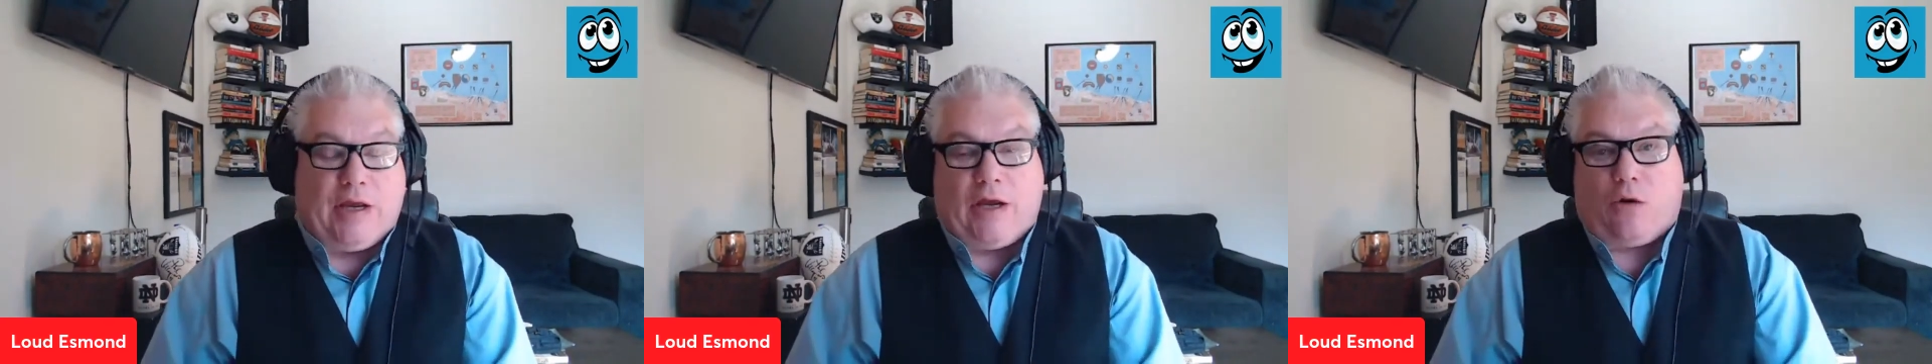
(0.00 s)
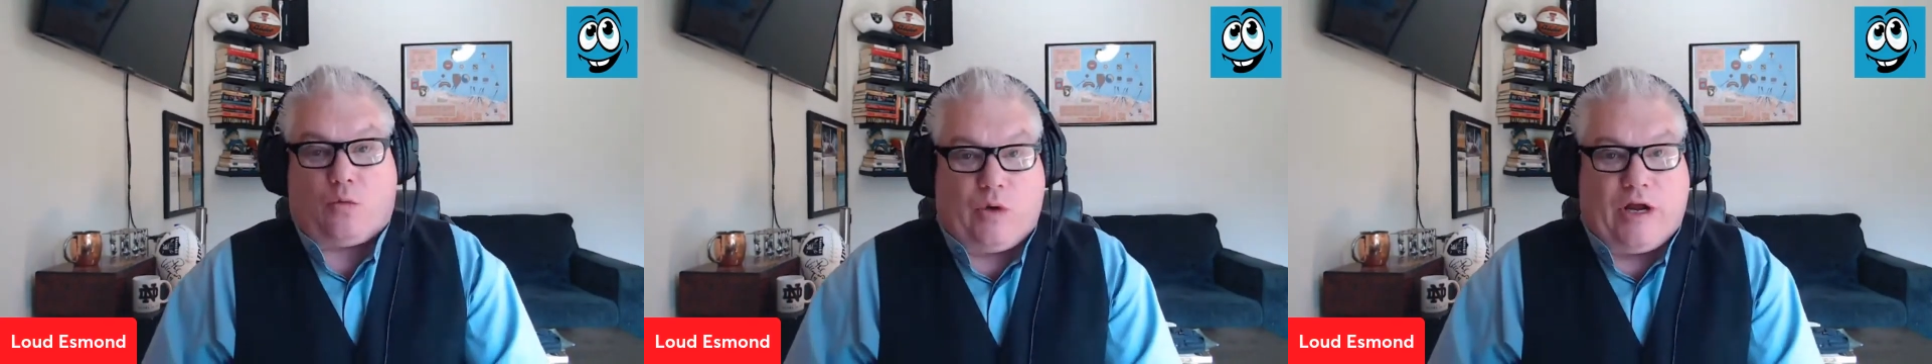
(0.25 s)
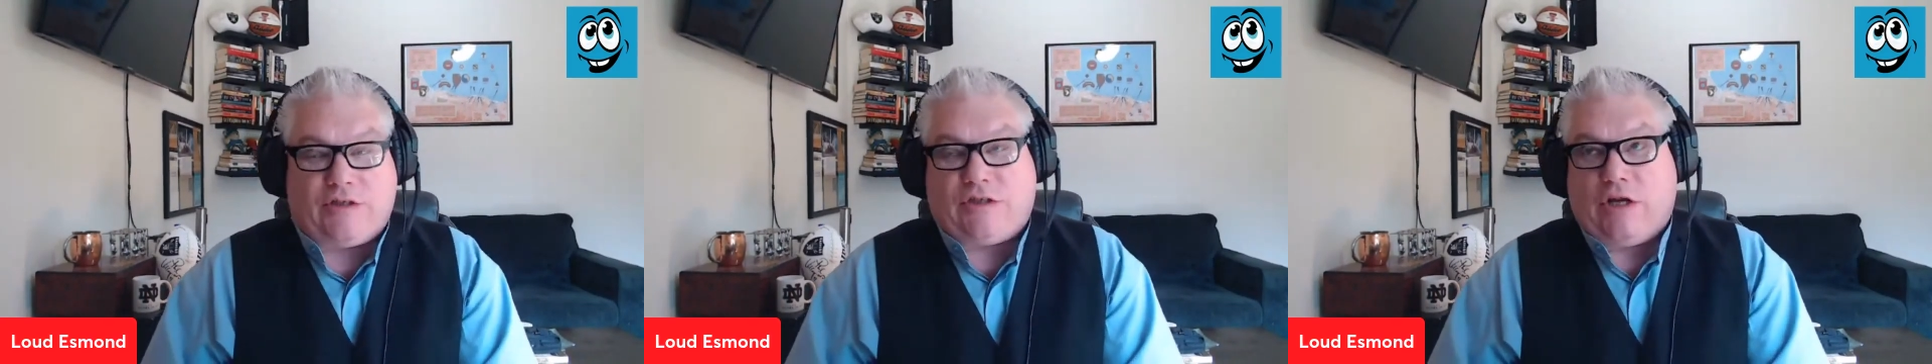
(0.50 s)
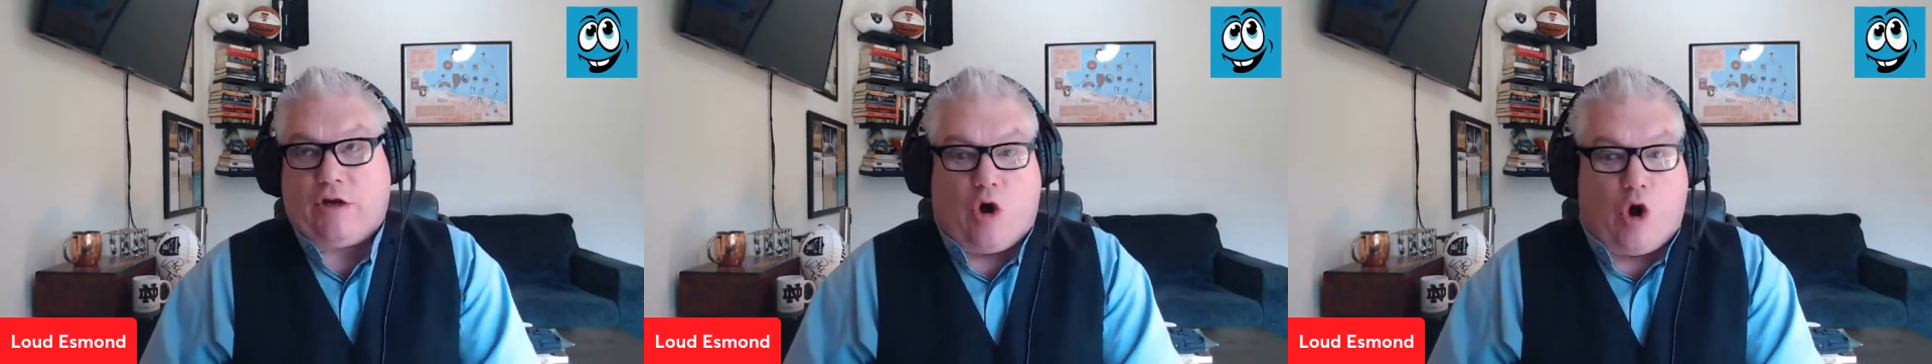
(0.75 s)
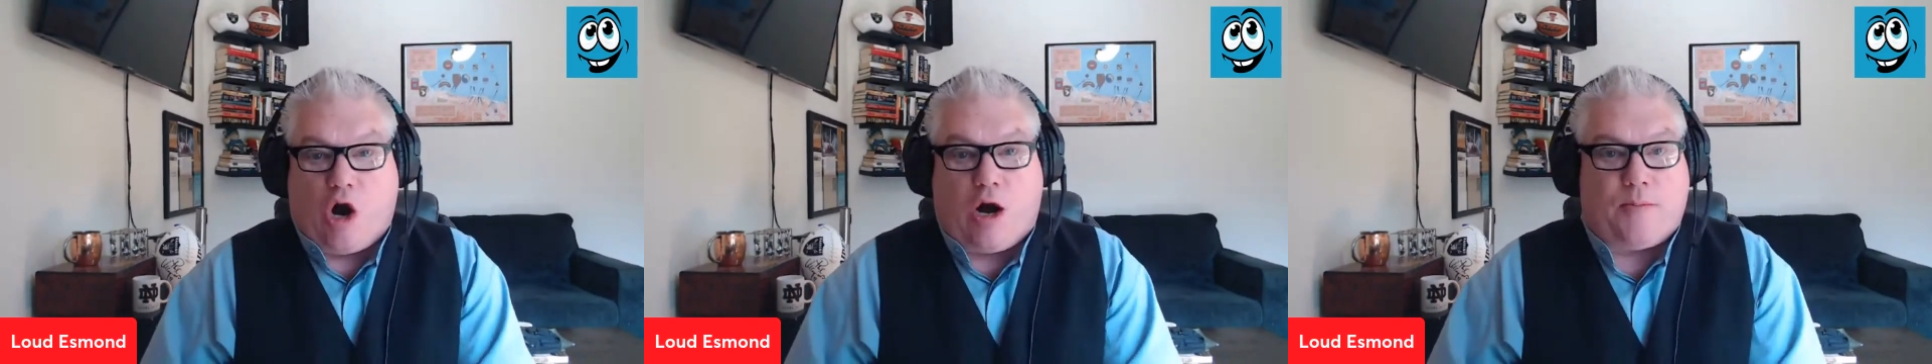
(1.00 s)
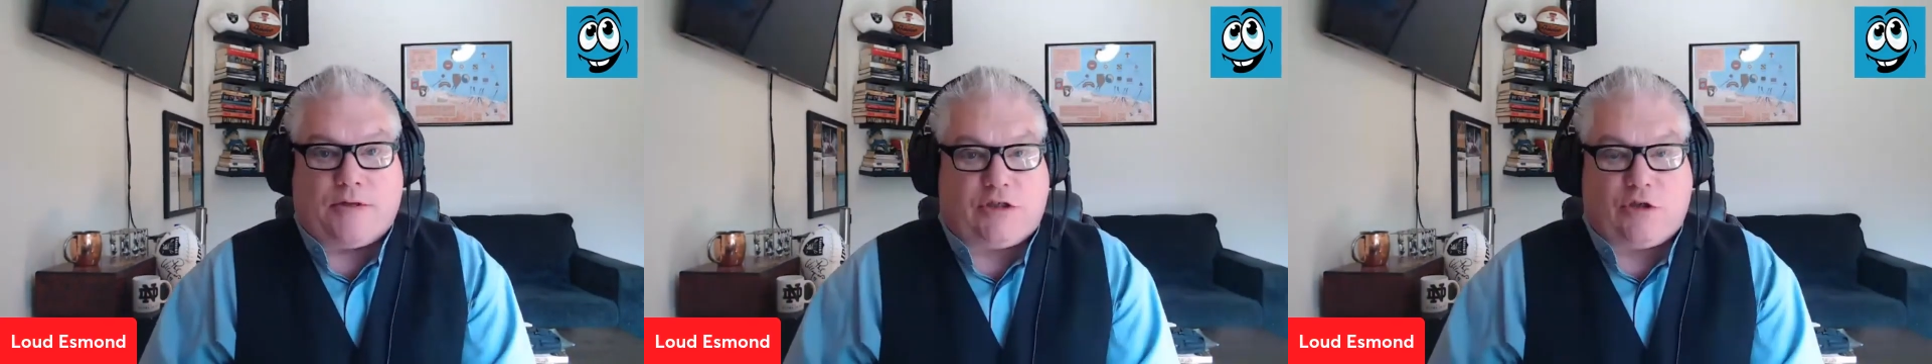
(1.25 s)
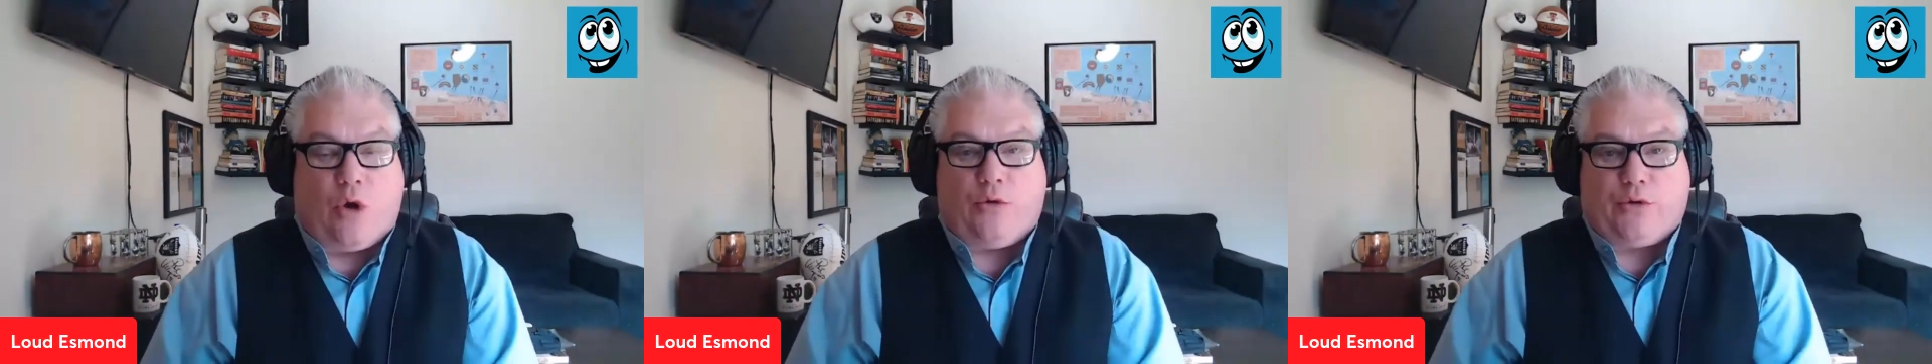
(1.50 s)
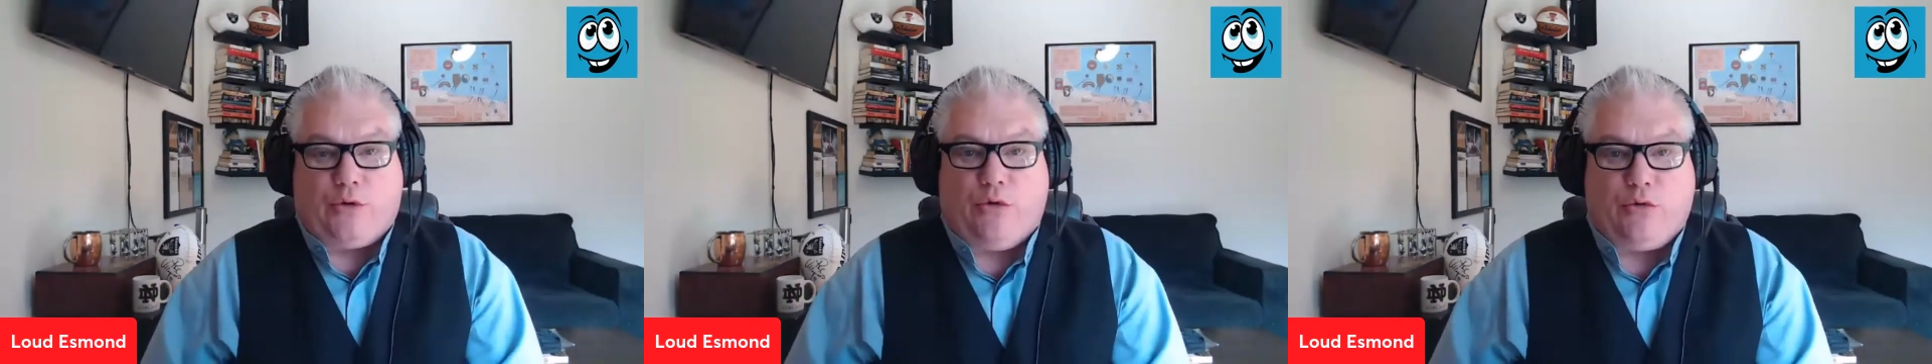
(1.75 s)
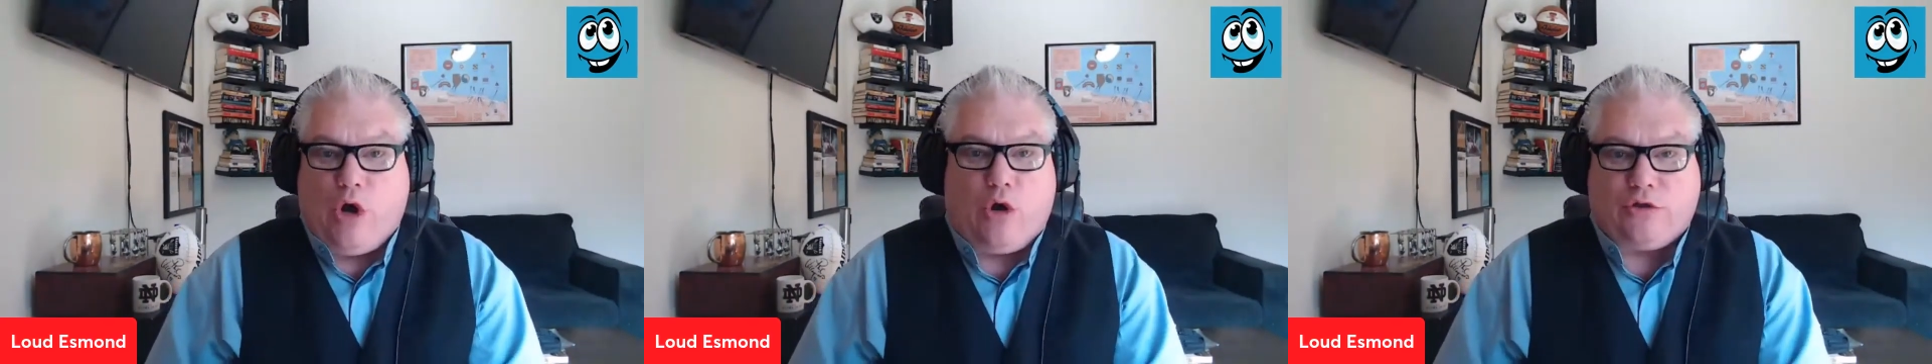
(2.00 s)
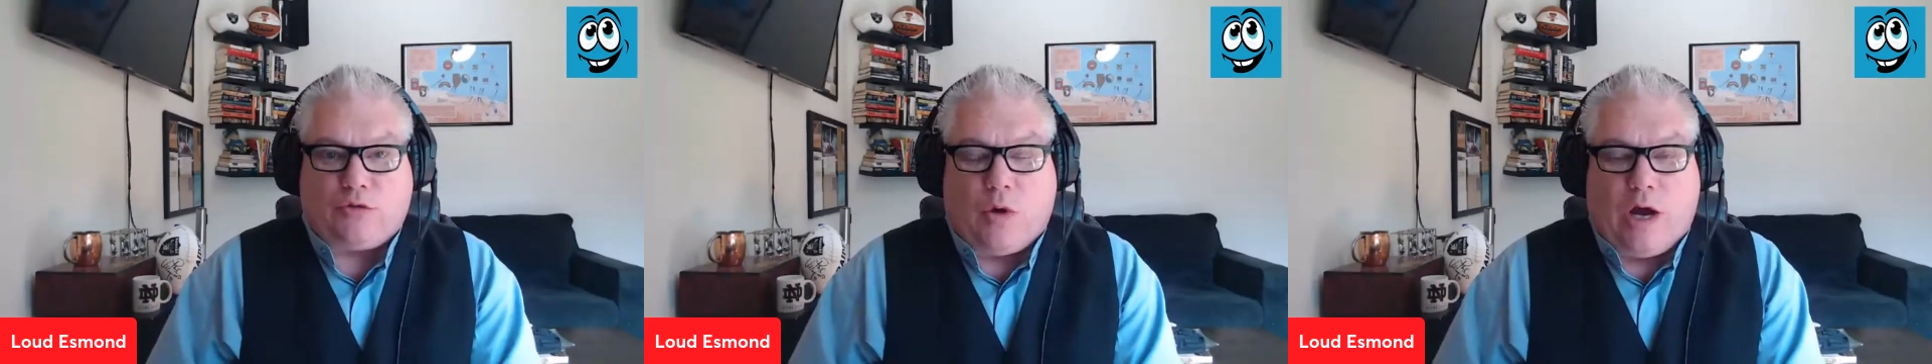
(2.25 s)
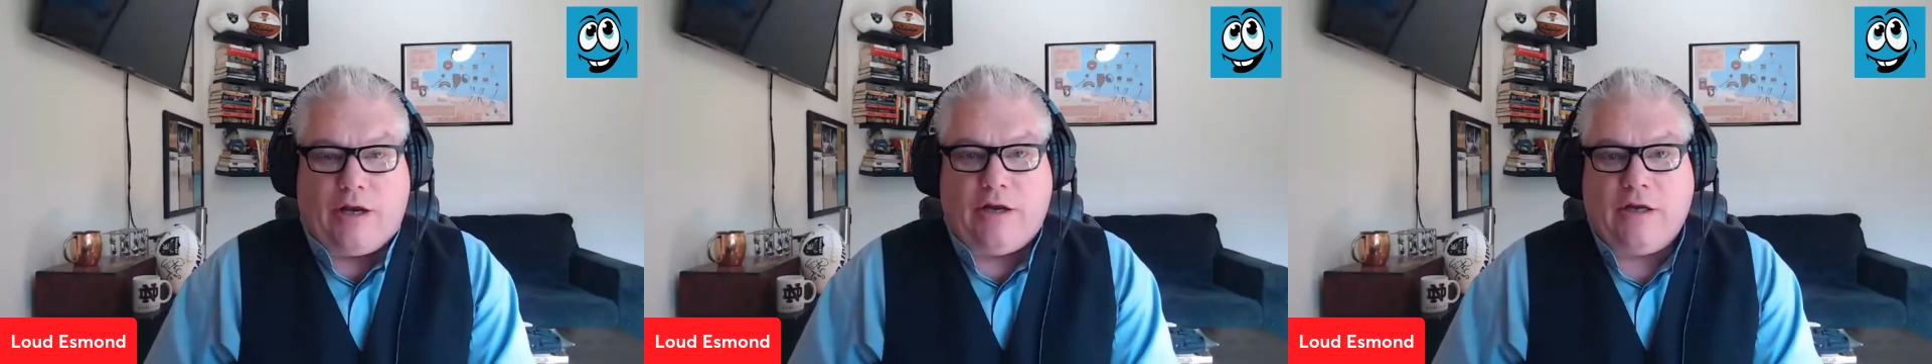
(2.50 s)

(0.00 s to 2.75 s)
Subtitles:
a wrist, an arm, a shoulder, who knows what,